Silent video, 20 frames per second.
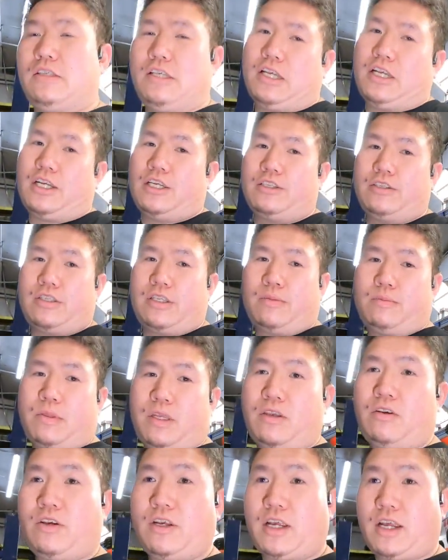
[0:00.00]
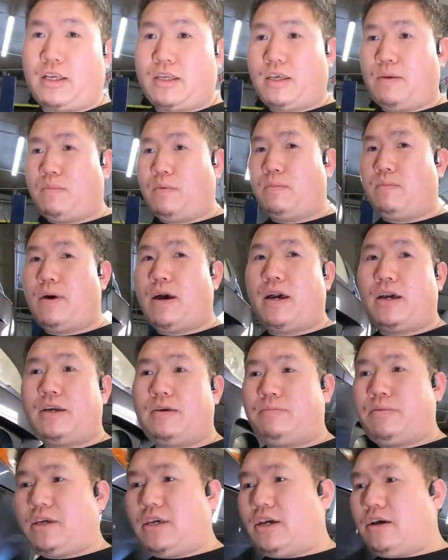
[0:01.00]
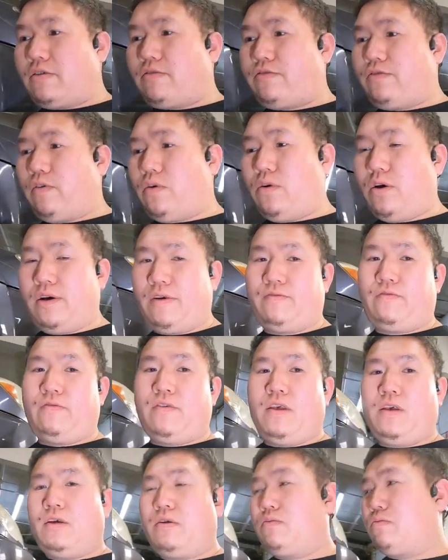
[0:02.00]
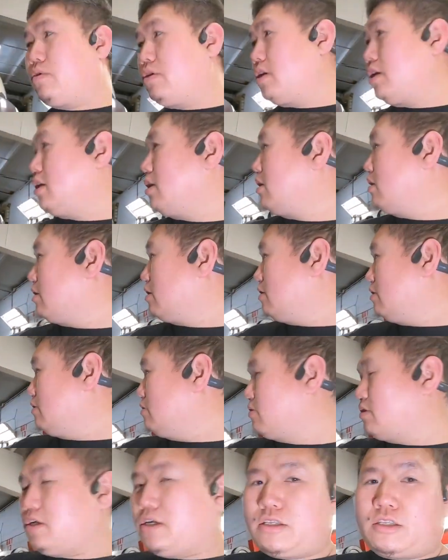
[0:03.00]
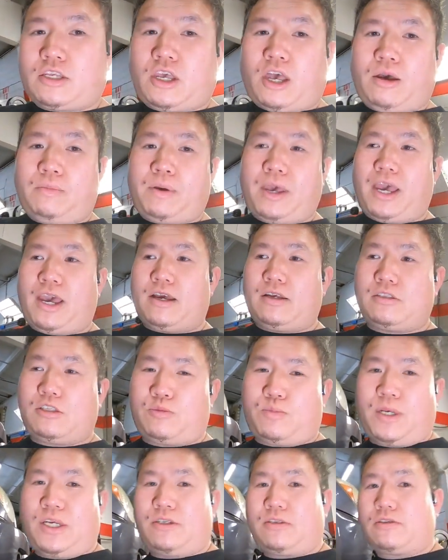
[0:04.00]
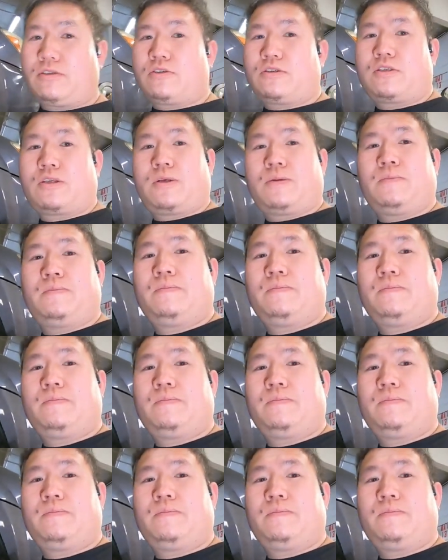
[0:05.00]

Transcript: So that is something you gotta keep in mind. Be careful of running the top hat spacers.